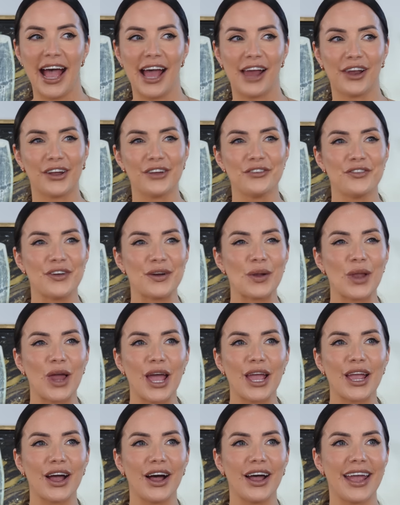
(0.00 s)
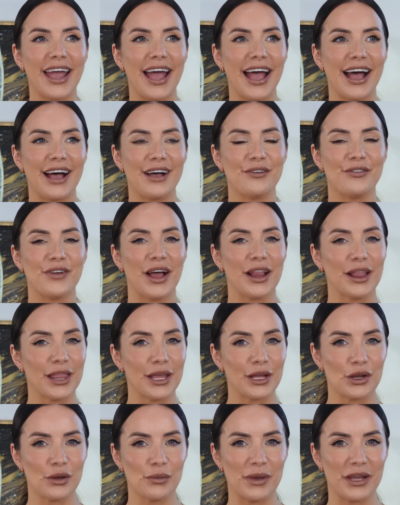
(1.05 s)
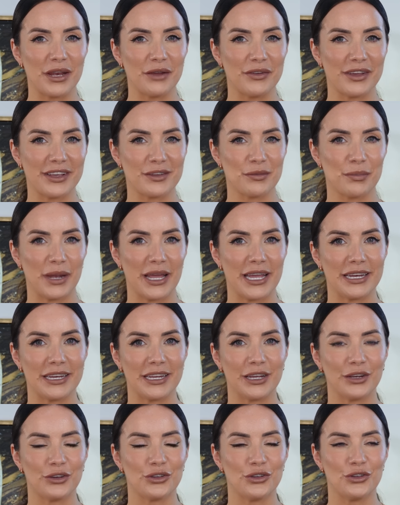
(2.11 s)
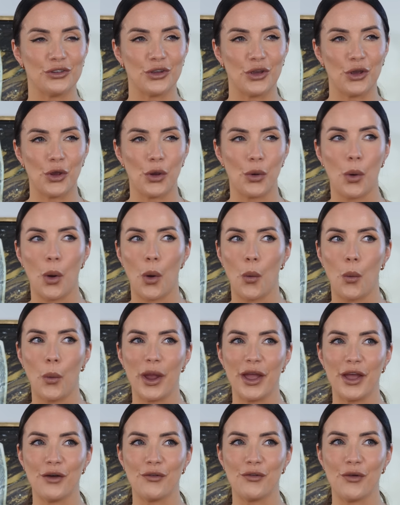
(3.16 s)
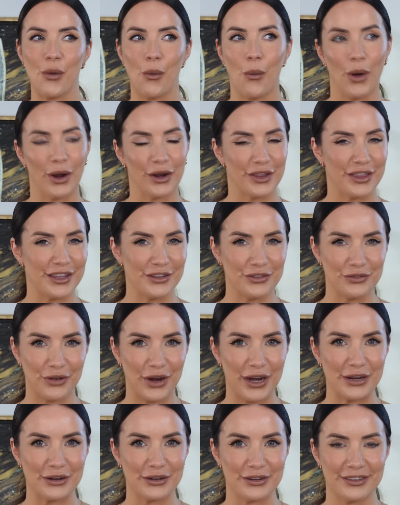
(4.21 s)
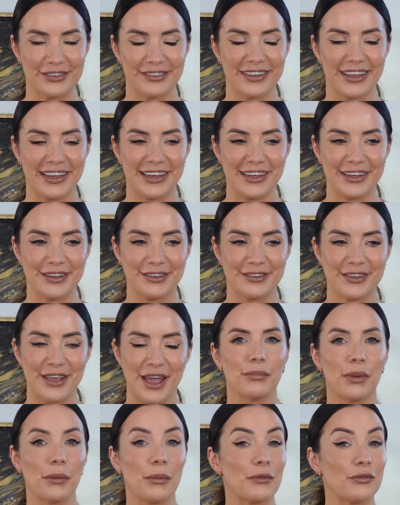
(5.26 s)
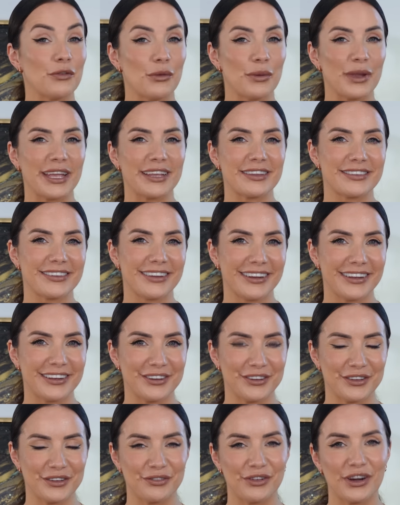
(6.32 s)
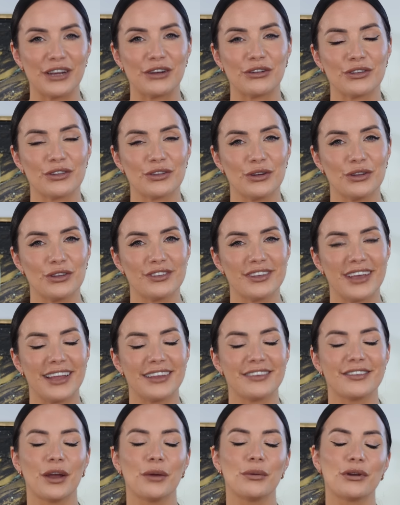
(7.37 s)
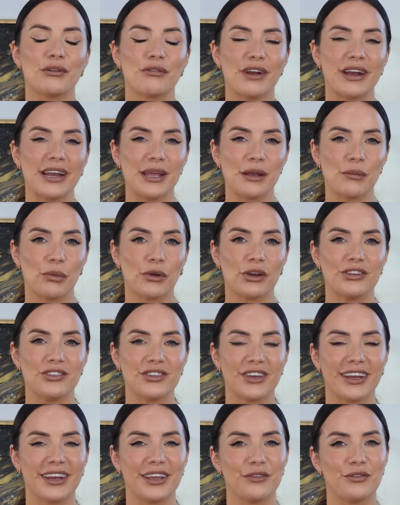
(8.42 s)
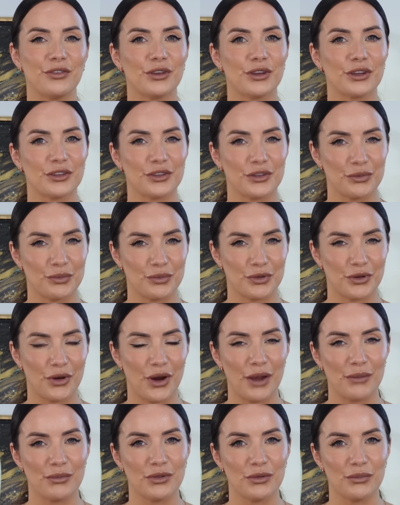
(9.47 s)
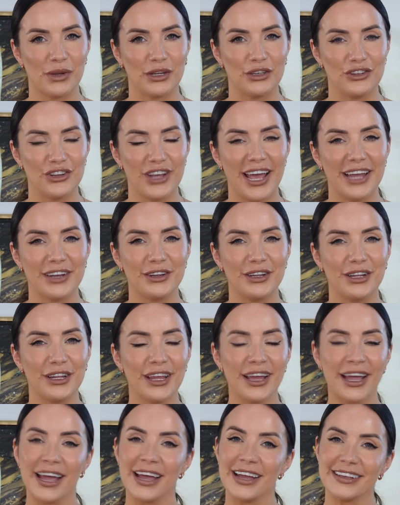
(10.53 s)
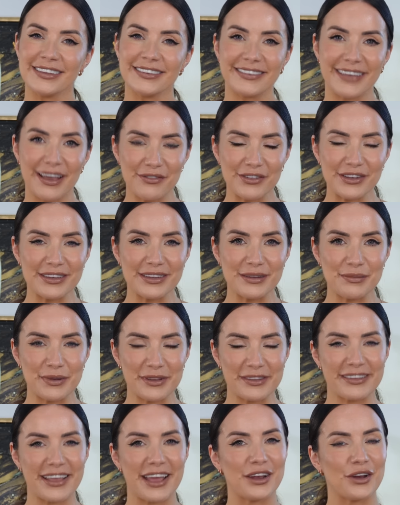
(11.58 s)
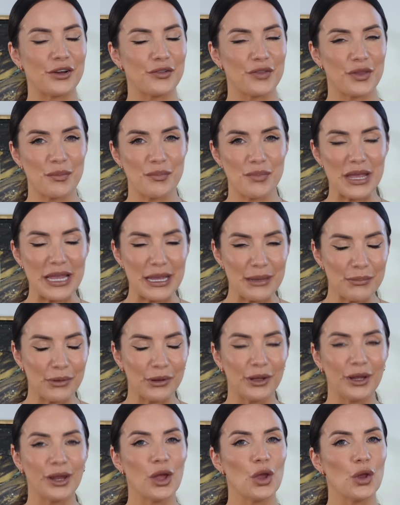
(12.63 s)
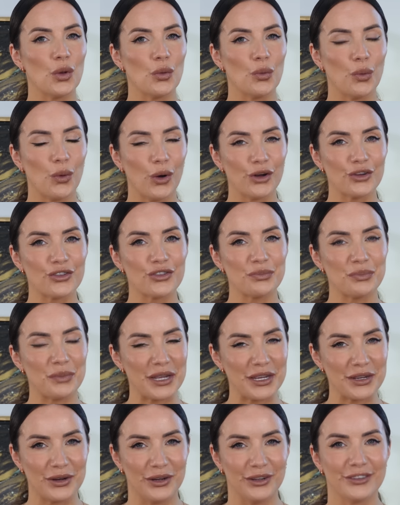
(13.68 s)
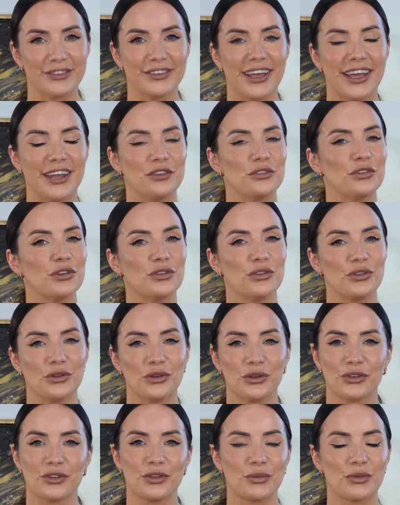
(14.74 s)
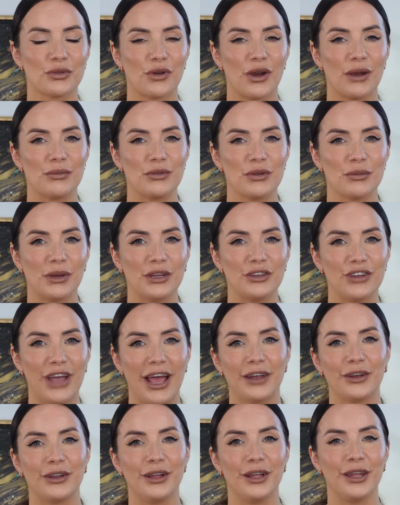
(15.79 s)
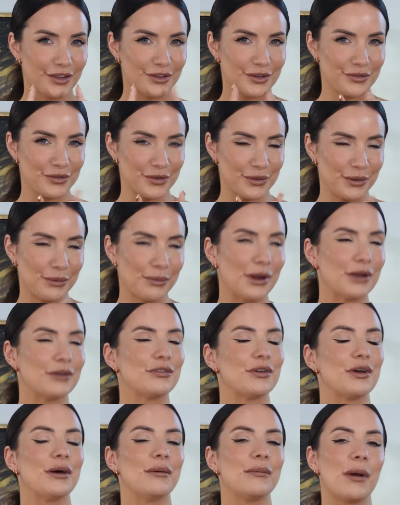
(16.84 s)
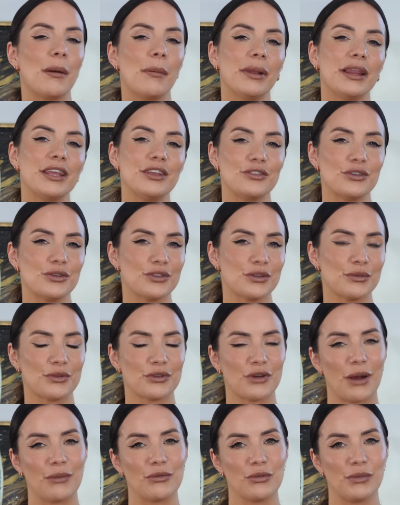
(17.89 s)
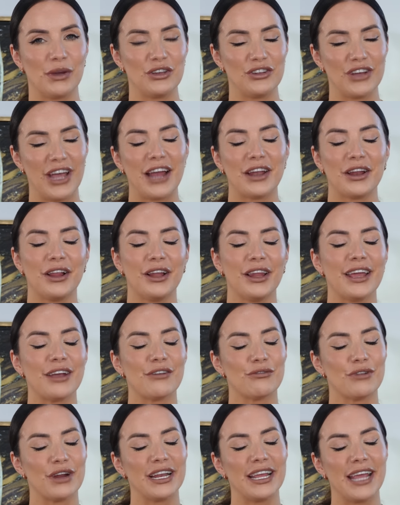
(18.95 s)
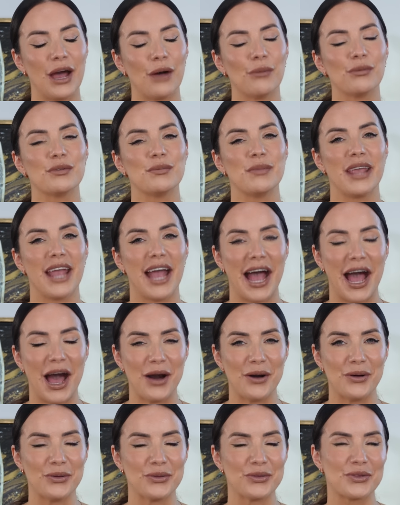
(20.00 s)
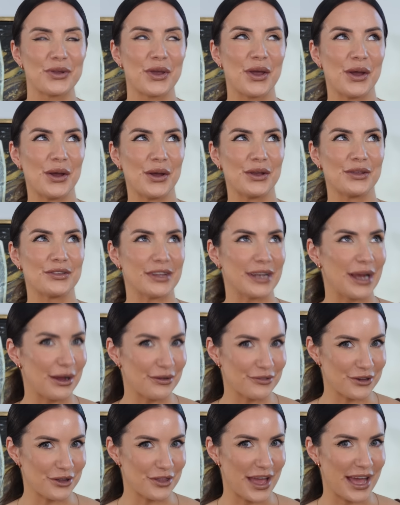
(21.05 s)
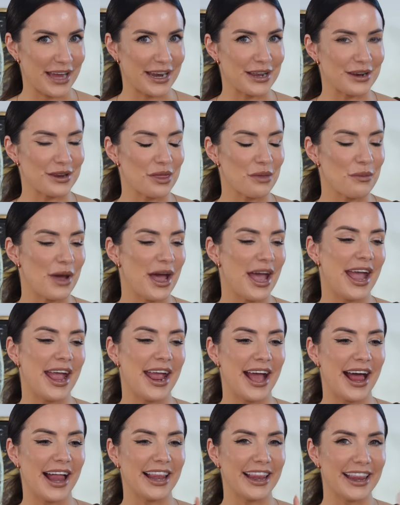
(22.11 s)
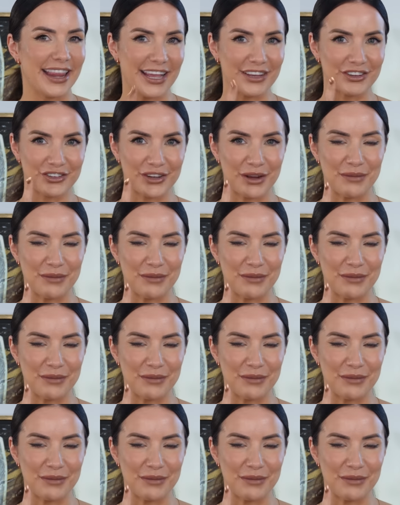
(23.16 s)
And I feel like I have a little bit of explaining to do with one of these fragrances. But before we get started on the fragrance content, I would really appreciate it if you could subscribe to my channel. 70% of the people who watch my content do not subscribe to my channel. So if you are one of them, please do subscribe to my channel. It really helps me out. So now I've got that out of the way, let's